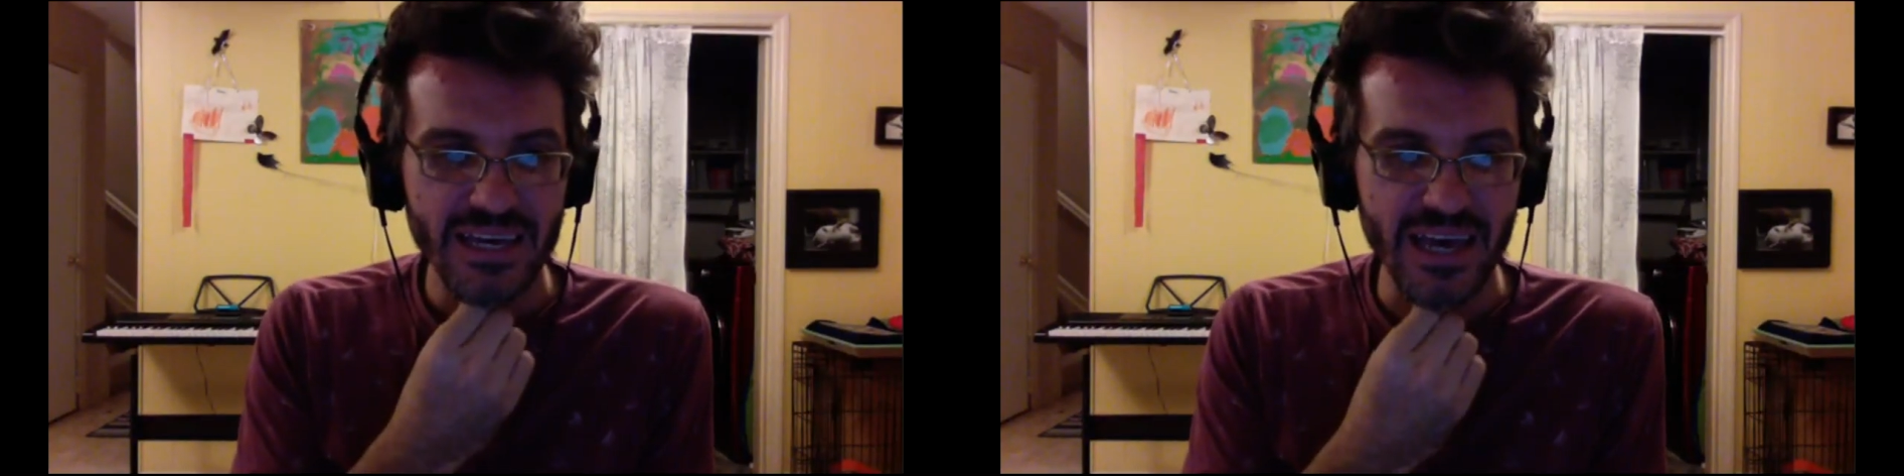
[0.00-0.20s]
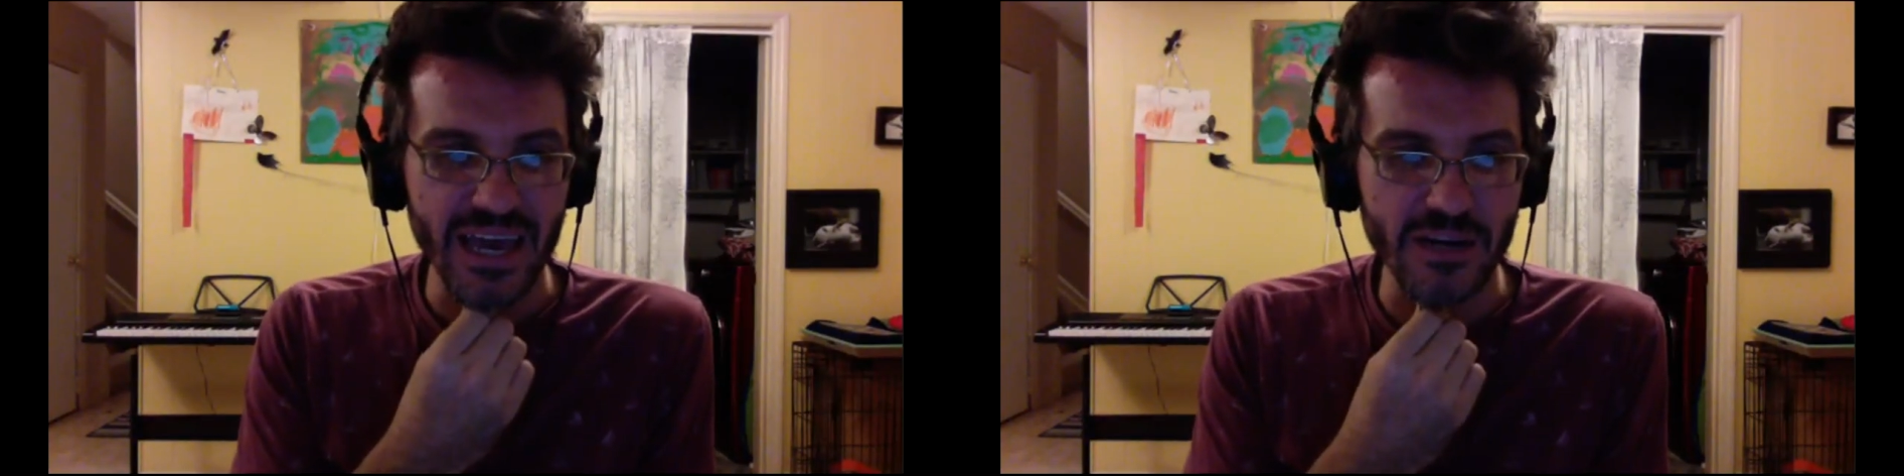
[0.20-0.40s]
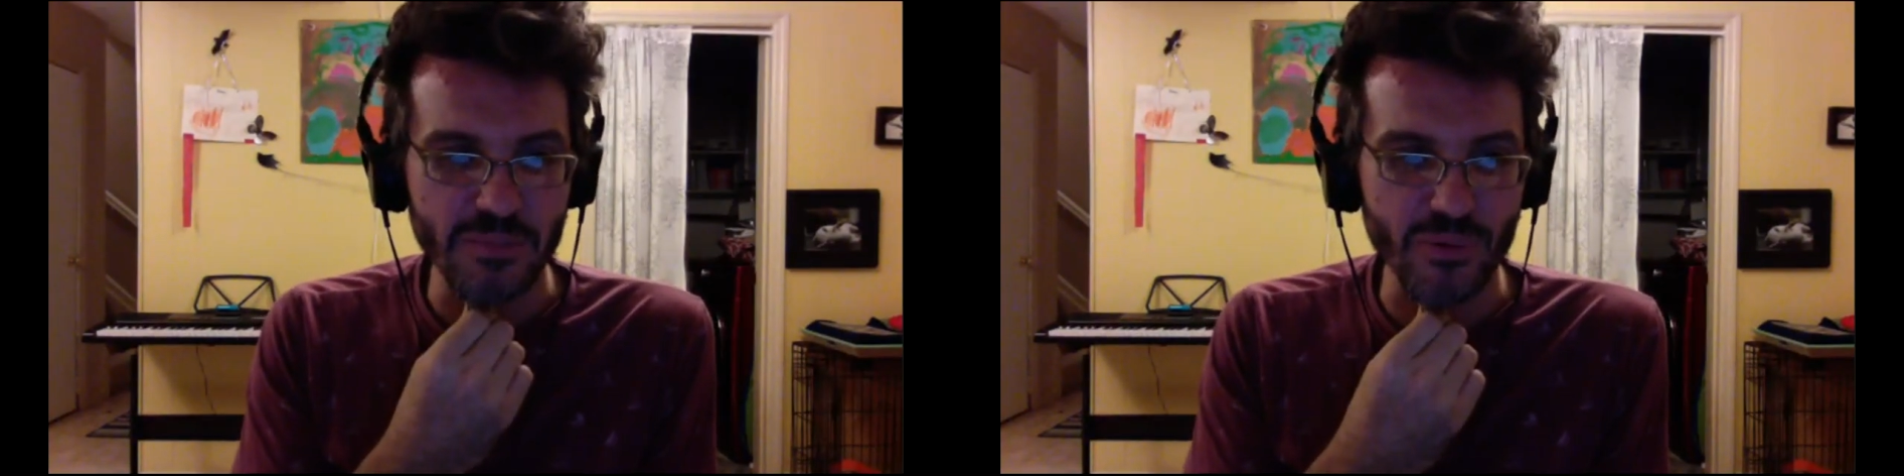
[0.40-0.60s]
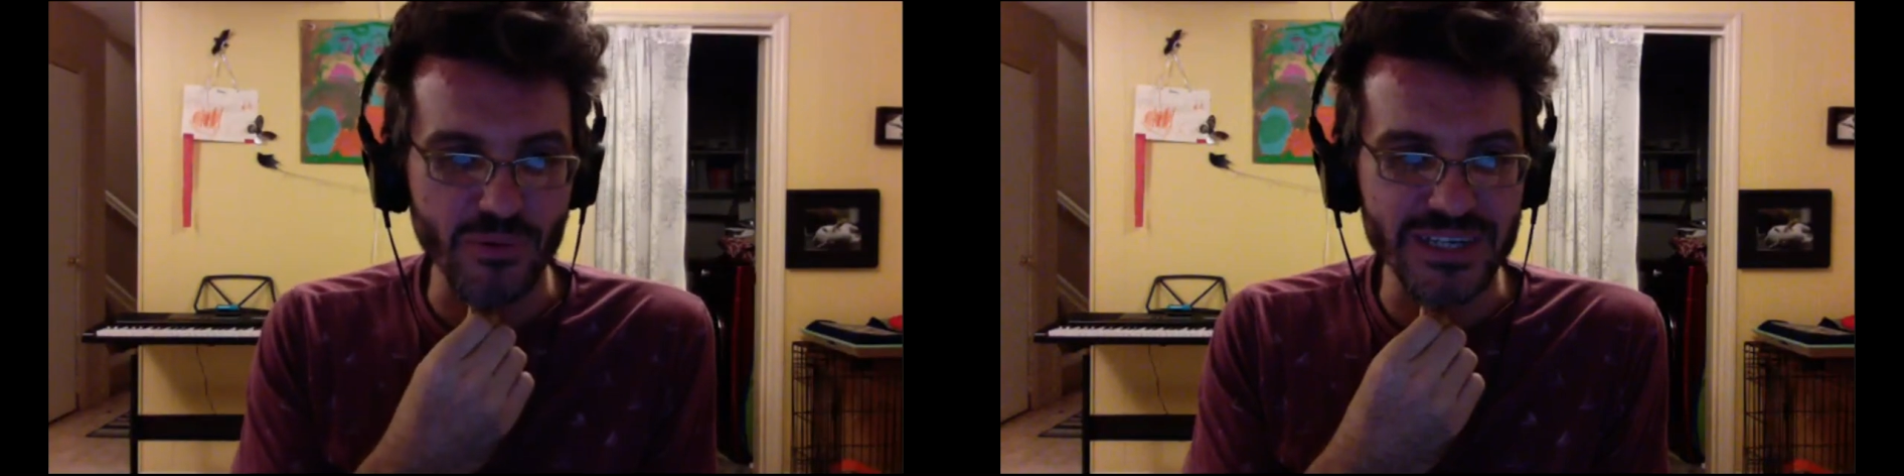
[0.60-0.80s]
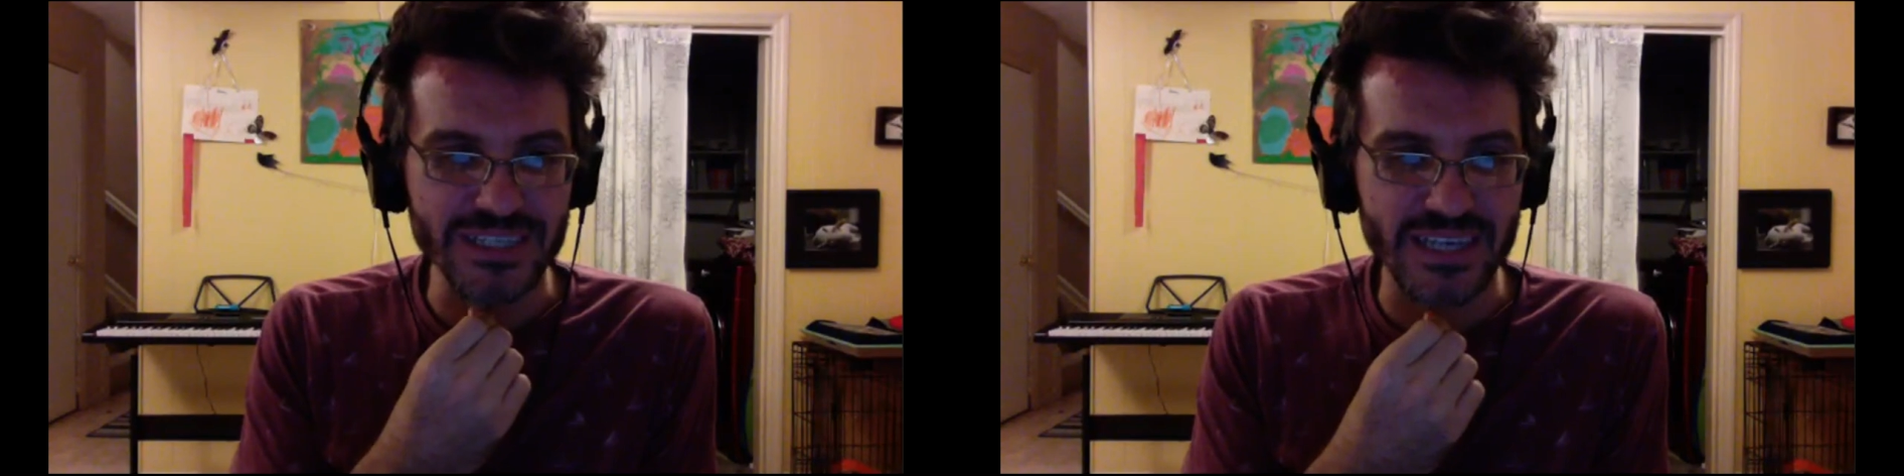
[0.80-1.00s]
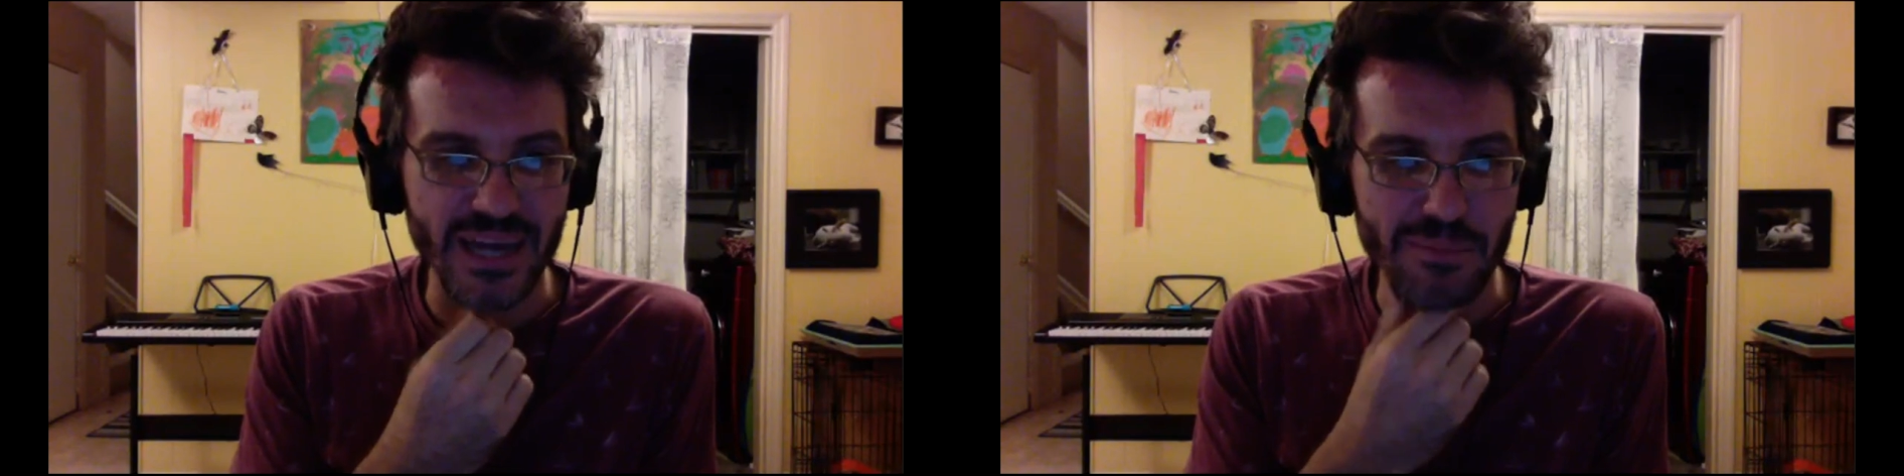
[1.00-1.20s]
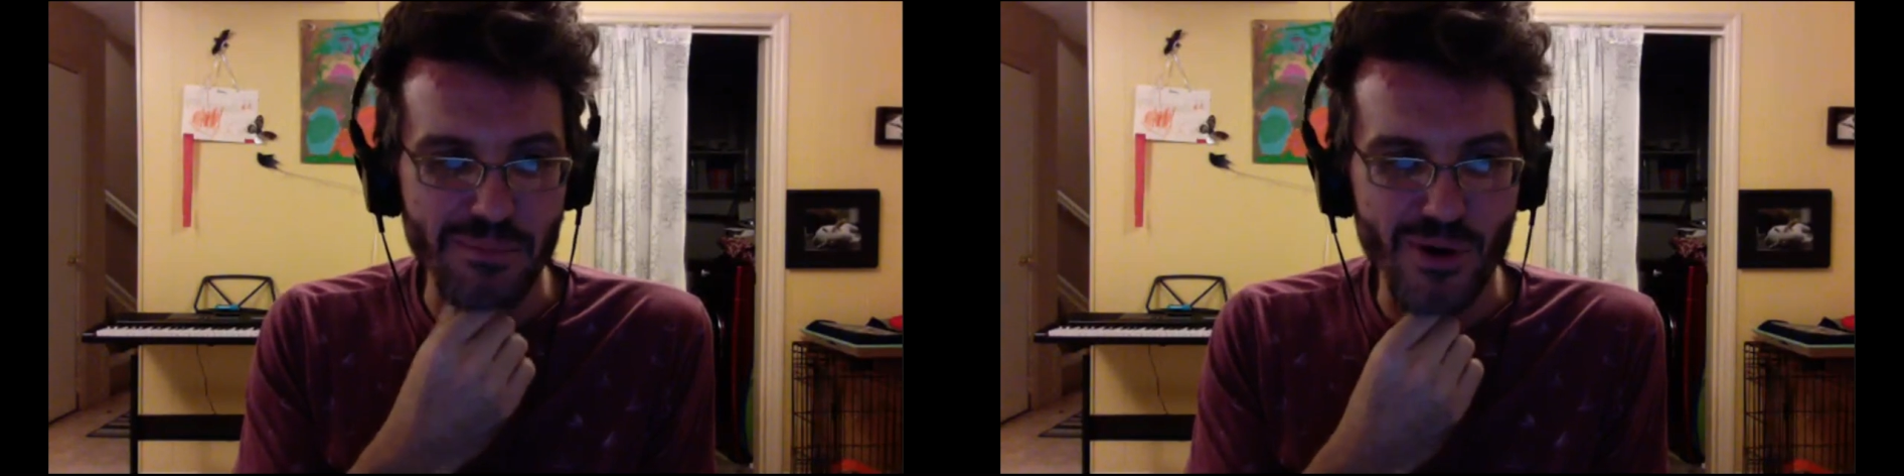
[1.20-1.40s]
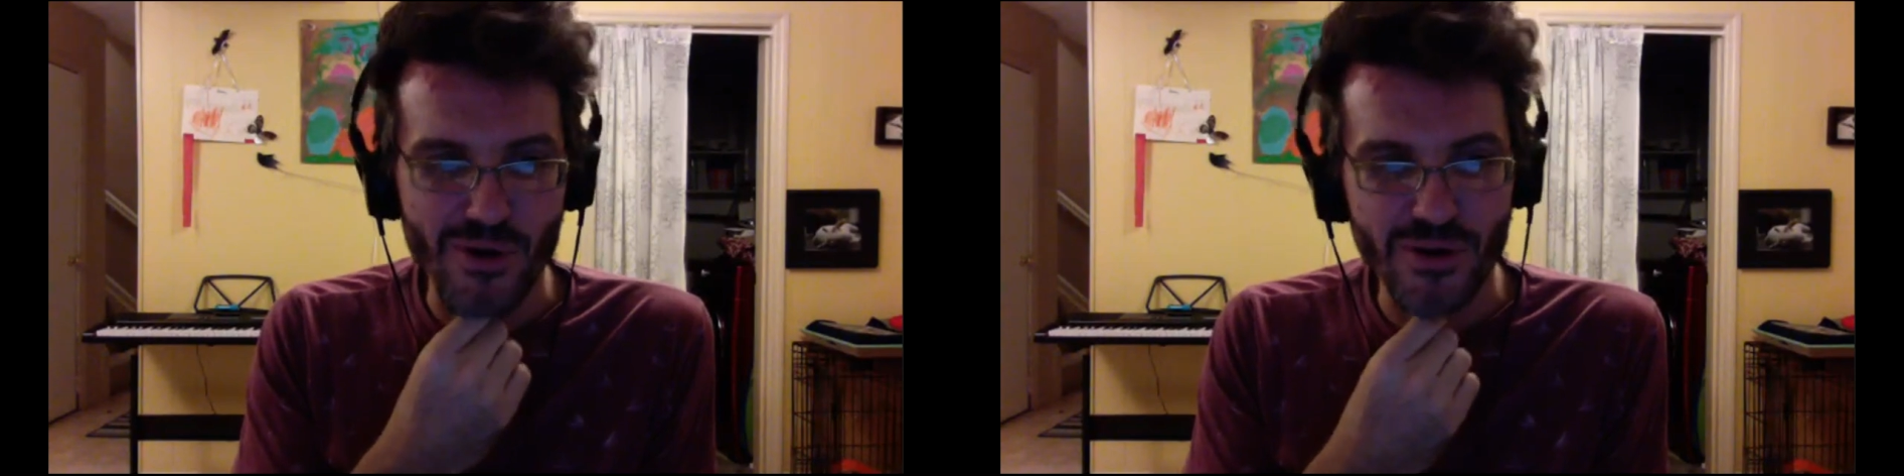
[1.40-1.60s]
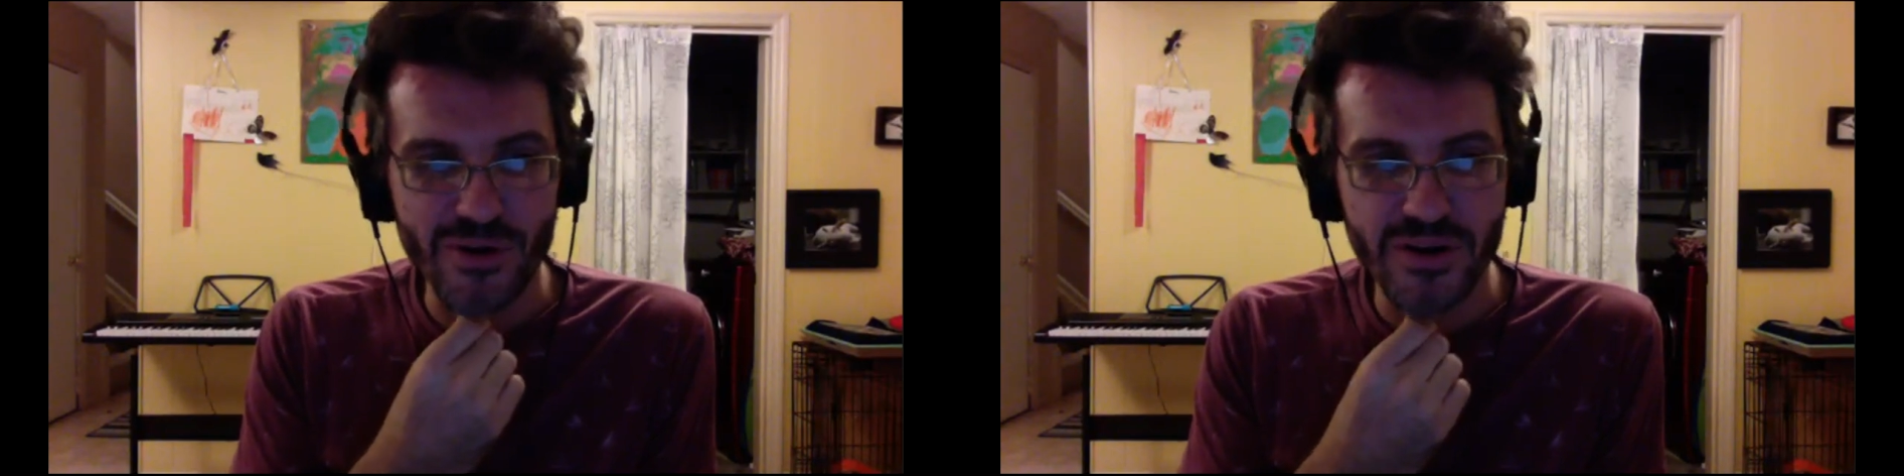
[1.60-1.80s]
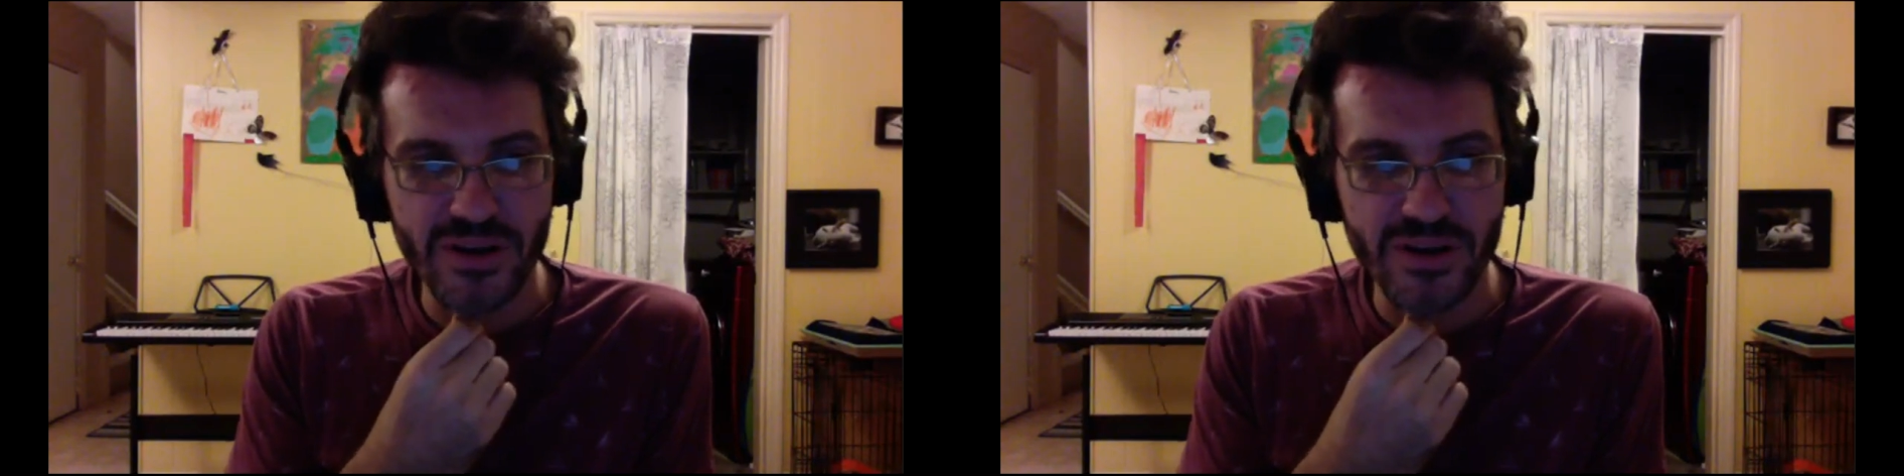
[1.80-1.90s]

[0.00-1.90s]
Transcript: Anna Parisi, got murdered.